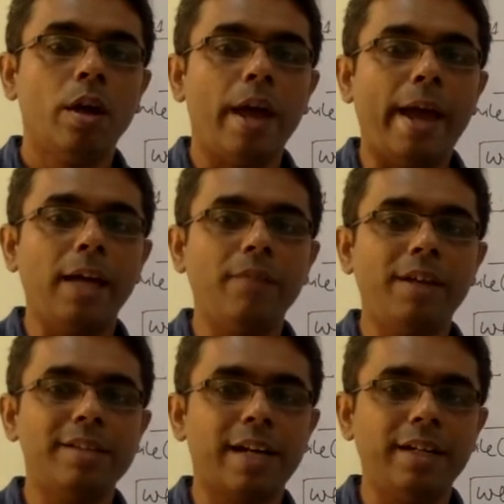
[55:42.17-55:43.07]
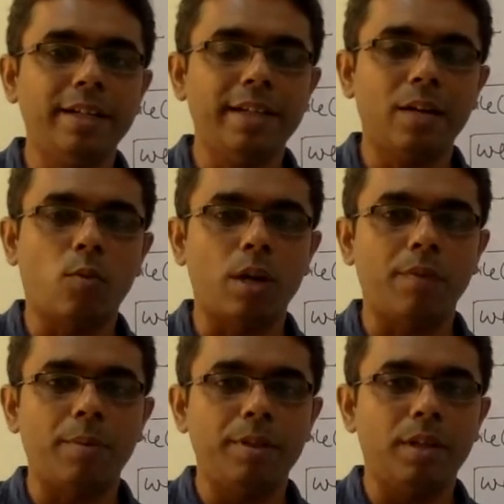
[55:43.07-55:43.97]
and we decided that
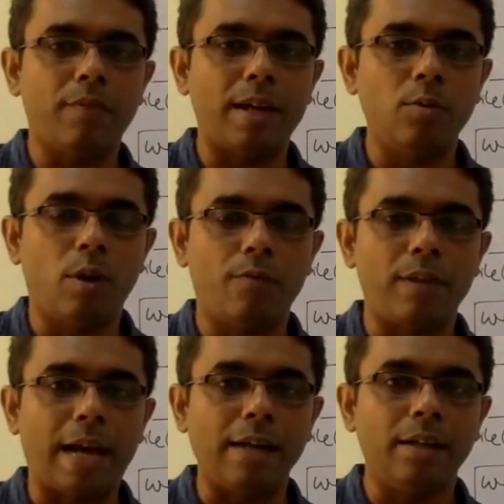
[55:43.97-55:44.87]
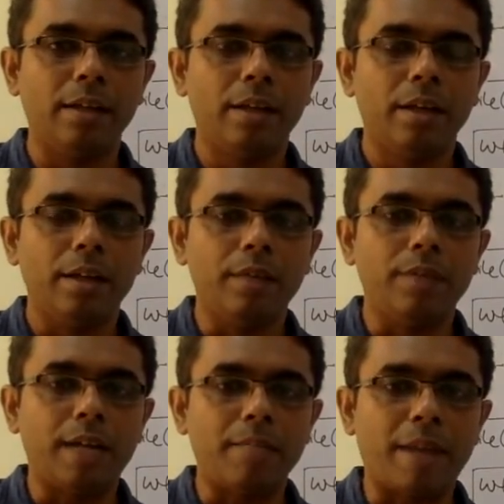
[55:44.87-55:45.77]
whatever be the value of flag, if
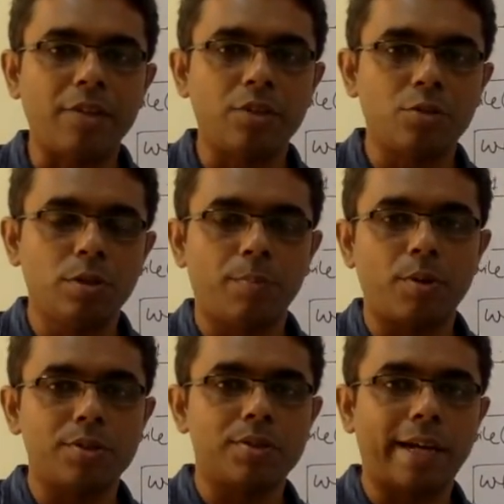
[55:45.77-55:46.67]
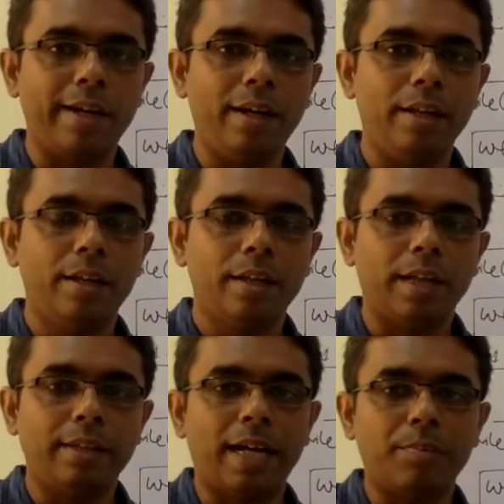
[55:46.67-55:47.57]
that matches to the process ID,
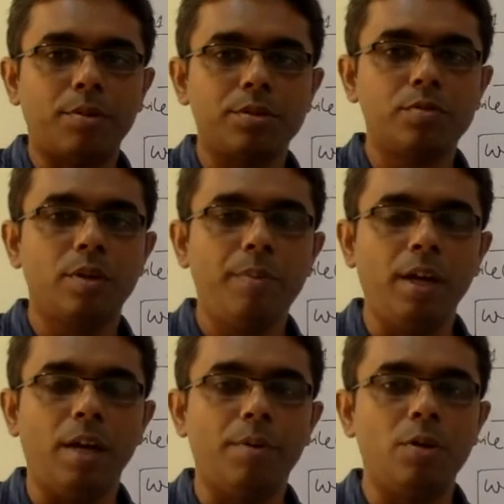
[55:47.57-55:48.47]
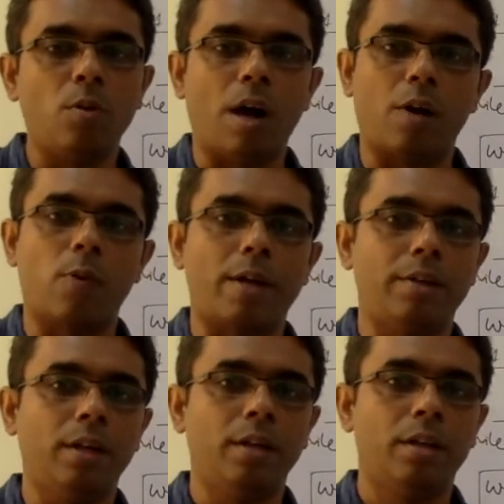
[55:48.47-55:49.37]
then that process will be able to acquire